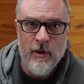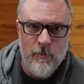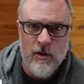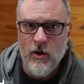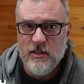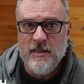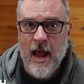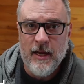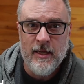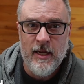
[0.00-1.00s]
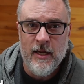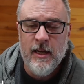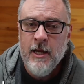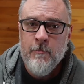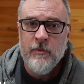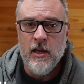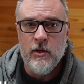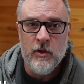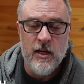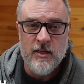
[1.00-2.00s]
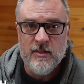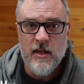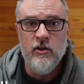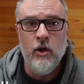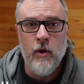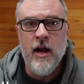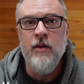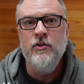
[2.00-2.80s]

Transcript: and it'd be all staticky and you'd get a signal, right?